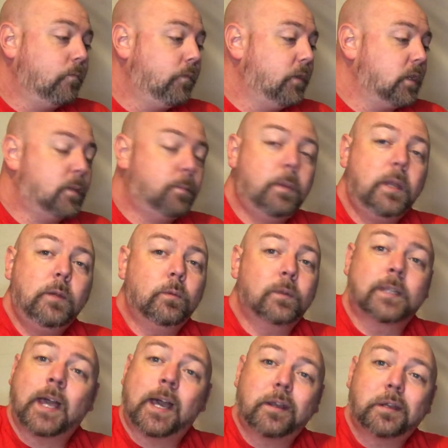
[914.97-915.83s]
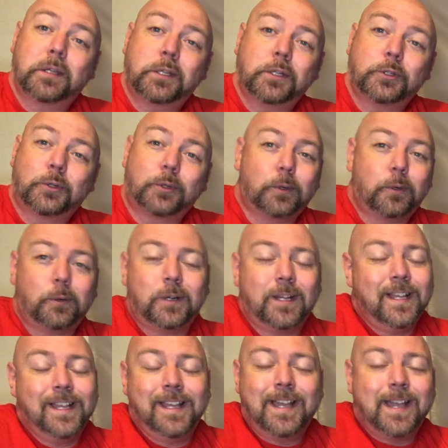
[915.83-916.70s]
the speed was out of control,
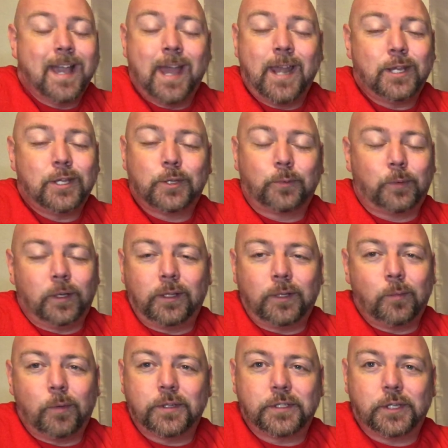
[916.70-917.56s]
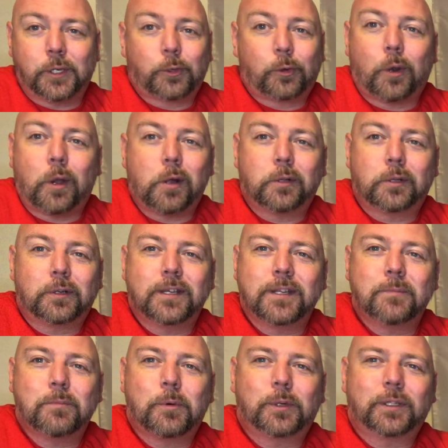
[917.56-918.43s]
and it just really wasn't a crawler
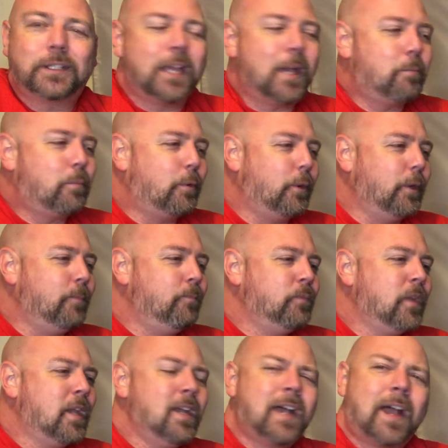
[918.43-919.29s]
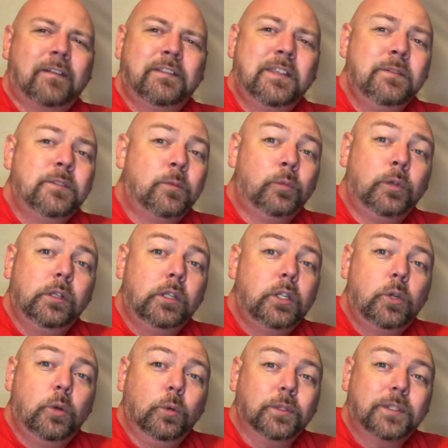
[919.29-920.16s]
anymore at that point. I've seen some
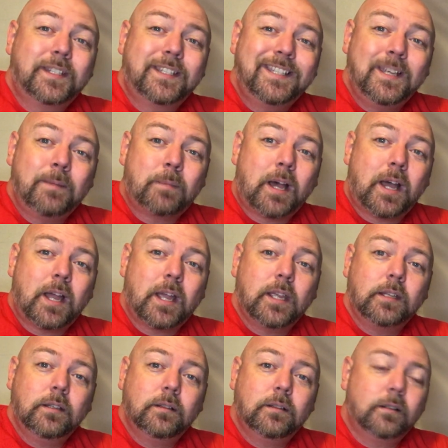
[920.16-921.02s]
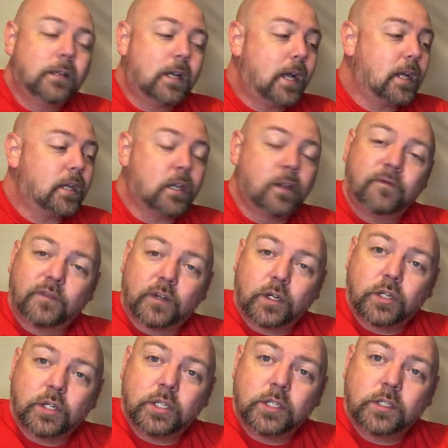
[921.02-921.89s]
really cool semi
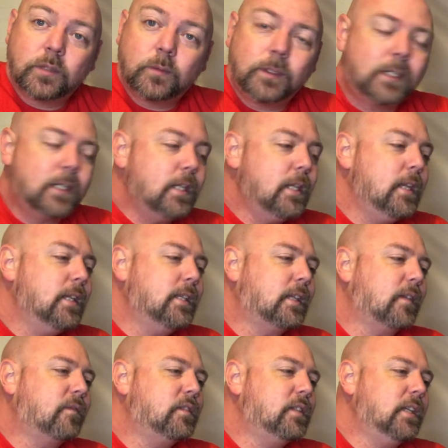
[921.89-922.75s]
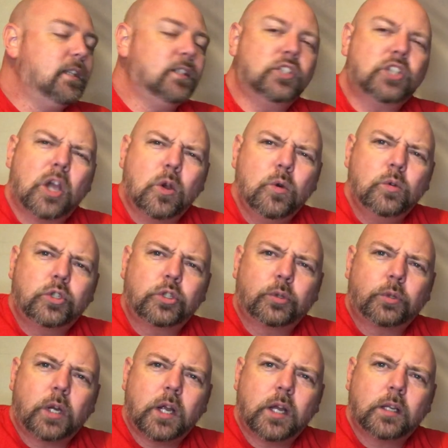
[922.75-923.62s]
conversions with these. I've seen tow
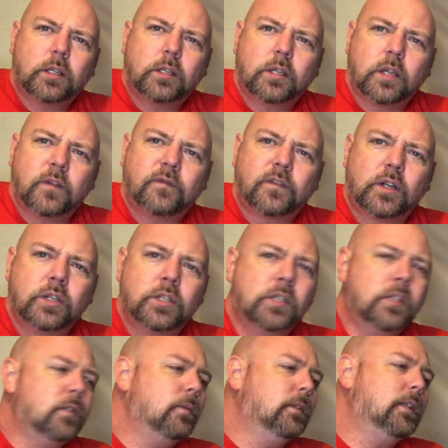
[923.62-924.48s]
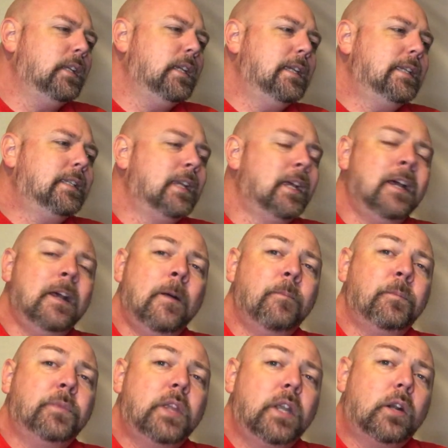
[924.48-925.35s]
truck conversions with these.
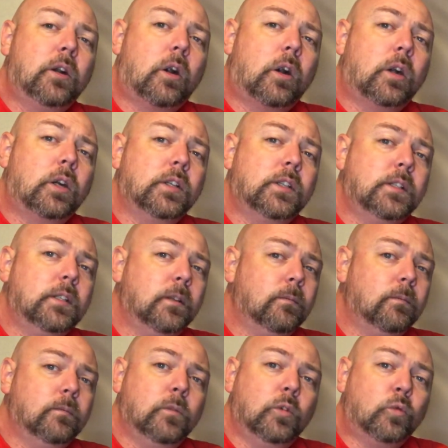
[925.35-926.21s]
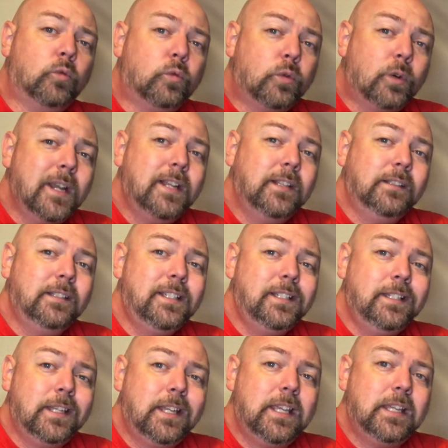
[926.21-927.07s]
There are some really
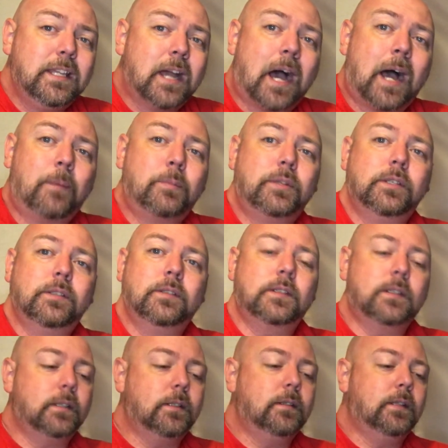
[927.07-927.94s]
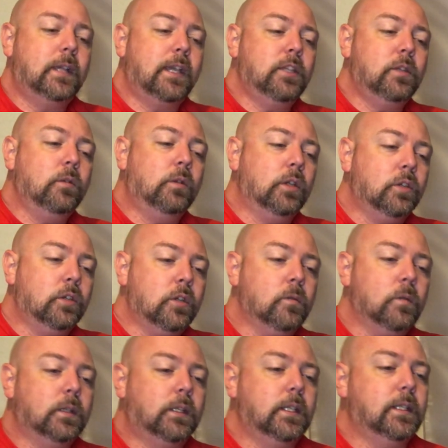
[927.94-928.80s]
neat options that you can
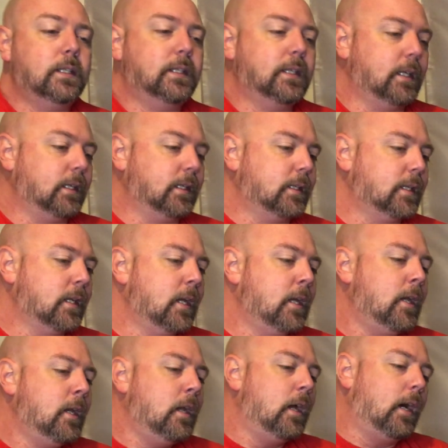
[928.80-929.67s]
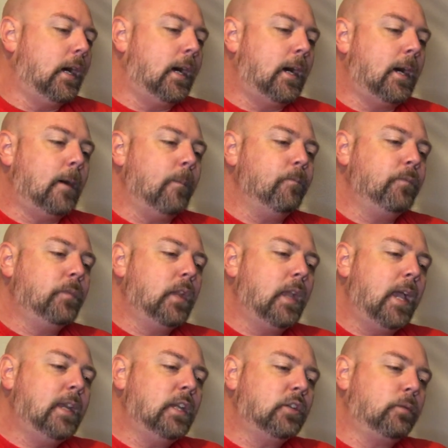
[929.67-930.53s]
do with these things. And
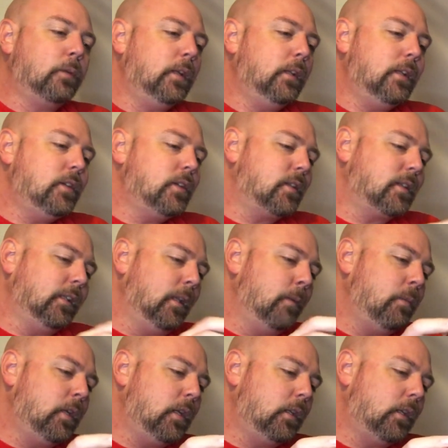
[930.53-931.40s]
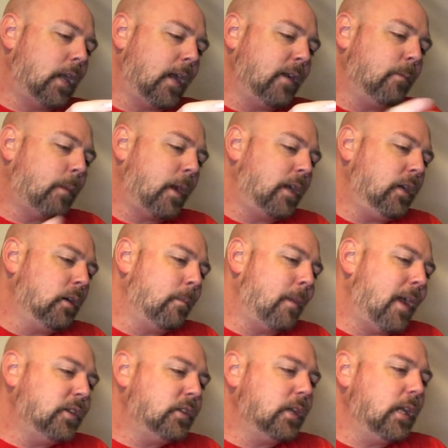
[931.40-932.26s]
it's really just limited kind of by your
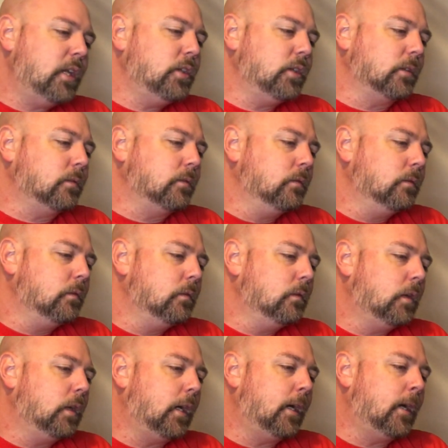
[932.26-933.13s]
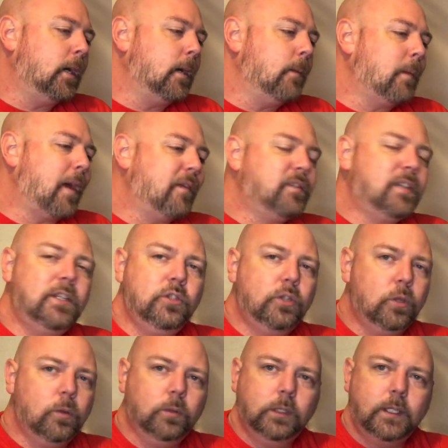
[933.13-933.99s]
imagination. I've seen
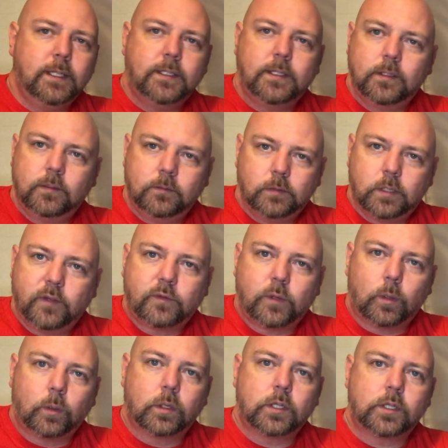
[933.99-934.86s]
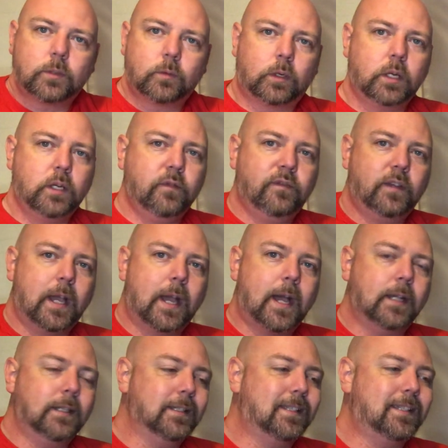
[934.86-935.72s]
dualies, of course, where you've
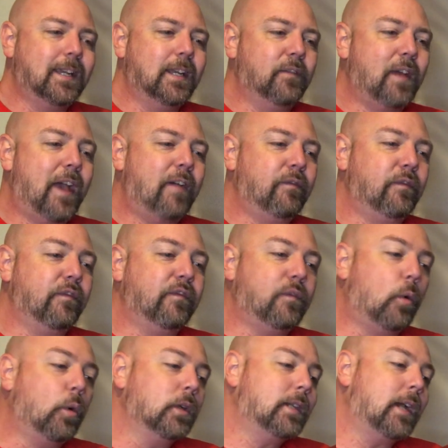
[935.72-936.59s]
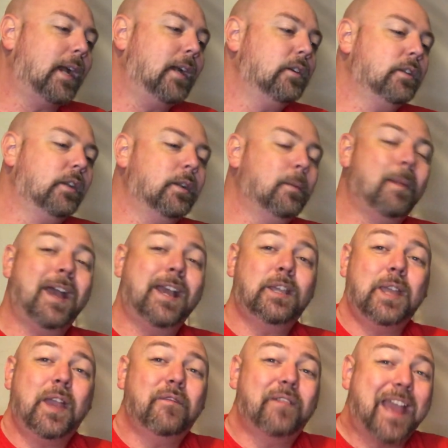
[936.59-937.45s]
got, instead of having 4 tires on the back,
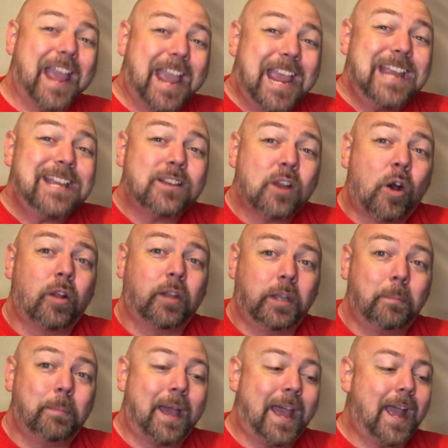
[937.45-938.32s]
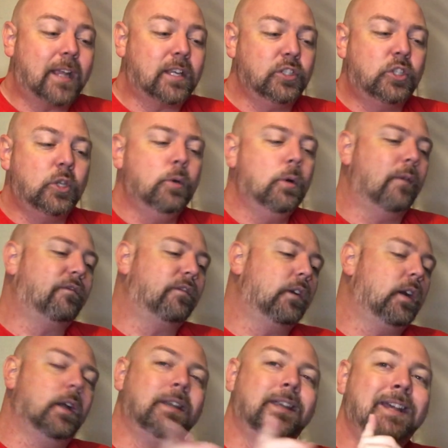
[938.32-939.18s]
you have 8 on the back and 2 up
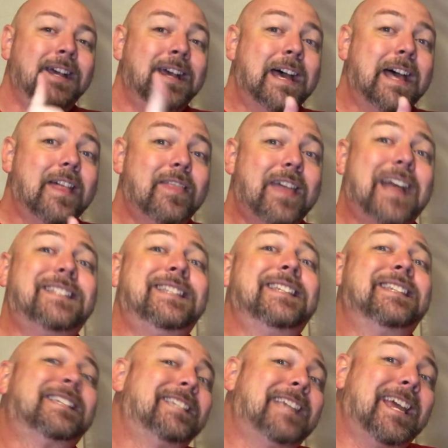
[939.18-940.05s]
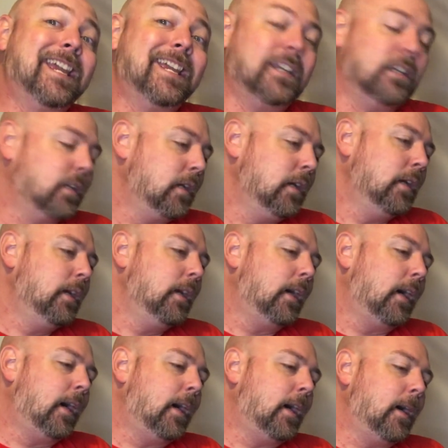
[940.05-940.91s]
front. That's insane.
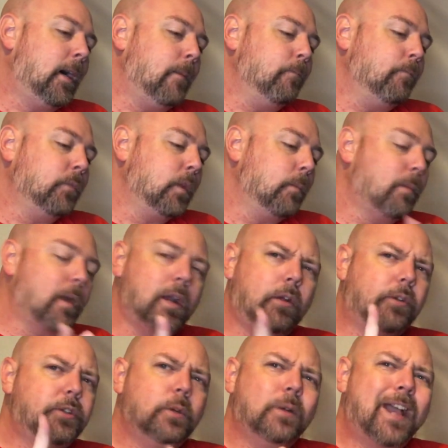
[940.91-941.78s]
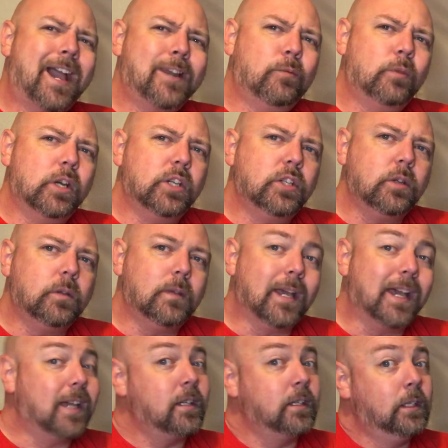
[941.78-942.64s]
But I also kind of want to do
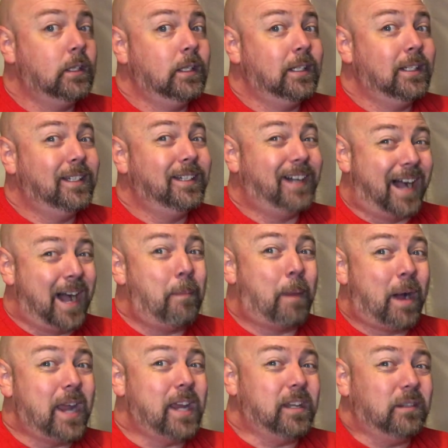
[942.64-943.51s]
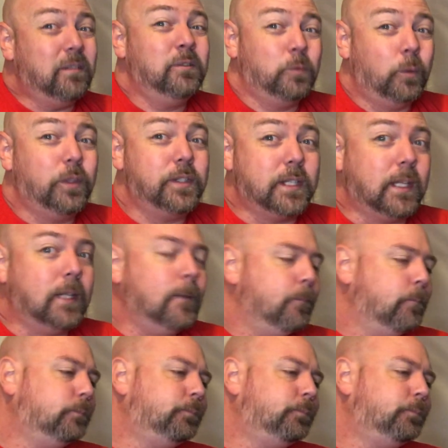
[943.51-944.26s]
that. I might. We'll see.